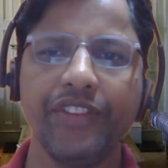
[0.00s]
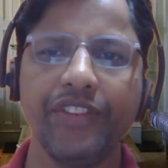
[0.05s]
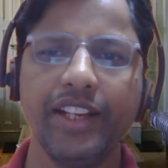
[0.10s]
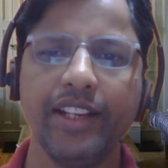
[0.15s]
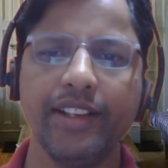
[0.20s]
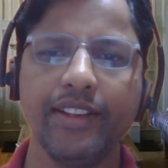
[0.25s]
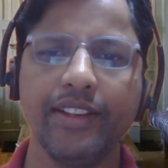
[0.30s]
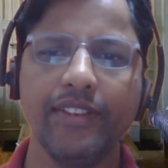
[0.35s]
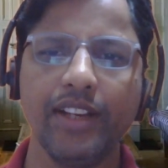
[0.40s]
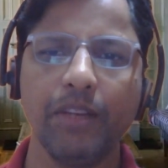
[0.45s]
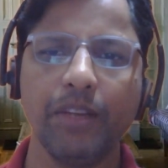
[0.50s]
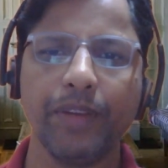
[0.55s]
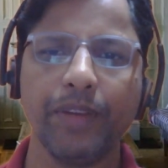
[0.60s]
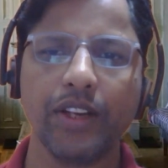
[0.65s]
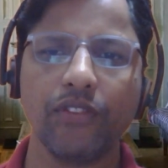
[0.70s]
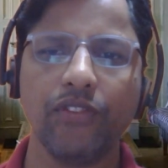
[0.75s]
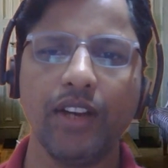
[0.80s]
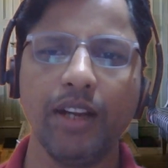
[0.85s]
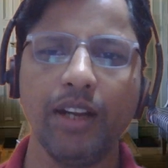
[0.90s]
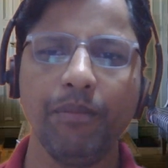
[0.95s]
physician will
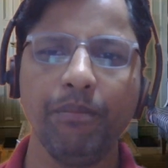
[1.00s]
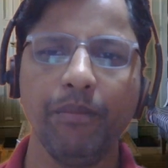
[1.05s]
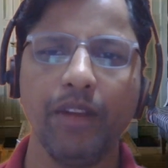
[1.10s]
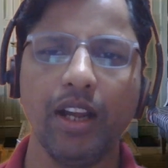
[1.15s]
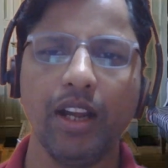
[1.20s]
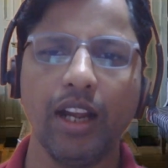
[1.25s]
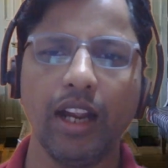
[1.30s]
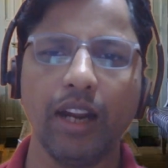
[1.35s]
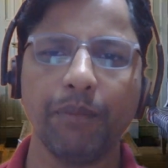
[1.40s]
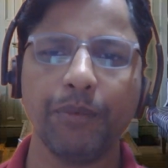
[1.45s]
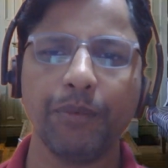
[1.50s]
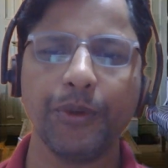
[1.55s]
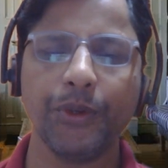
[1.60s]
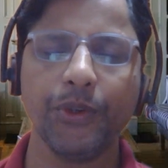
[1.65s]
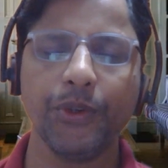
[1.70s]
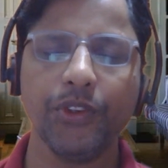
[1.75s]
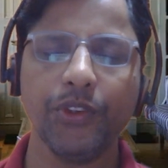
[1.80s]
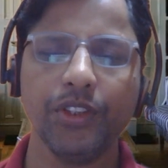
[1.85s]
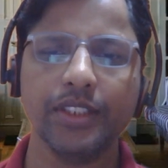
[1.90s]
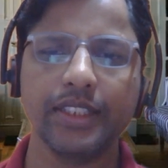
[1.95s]
perform up
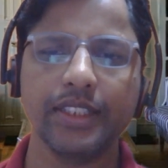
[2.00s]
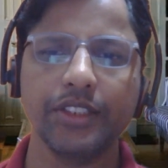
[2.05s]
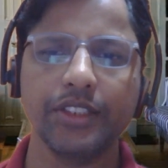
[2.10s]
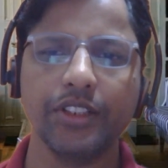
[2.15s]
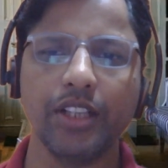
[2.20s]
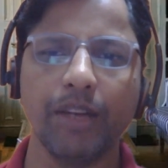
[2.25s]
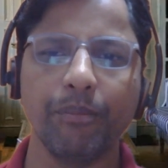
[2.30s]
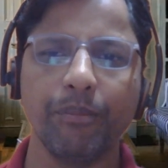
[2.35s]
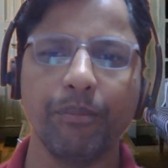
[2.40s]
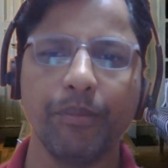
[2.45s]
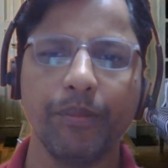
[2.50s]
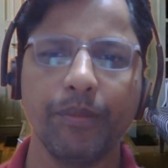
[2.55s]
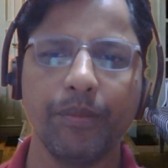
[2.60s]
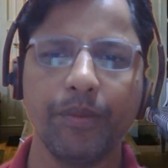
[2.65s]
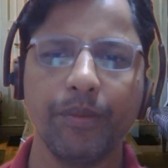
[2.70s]
to jejunum.